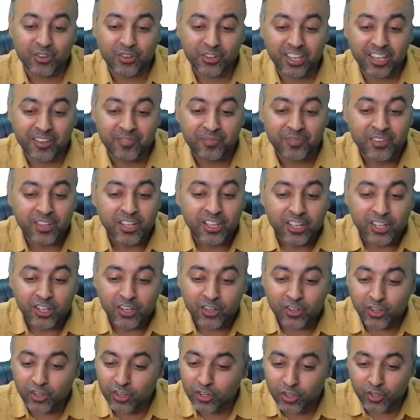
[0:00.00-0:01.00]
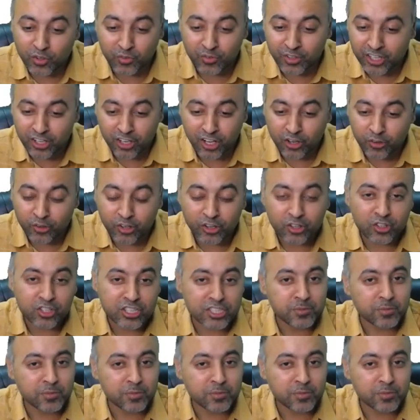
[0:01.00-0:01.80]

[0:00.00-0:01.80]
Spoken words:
Okay, no, we are not going to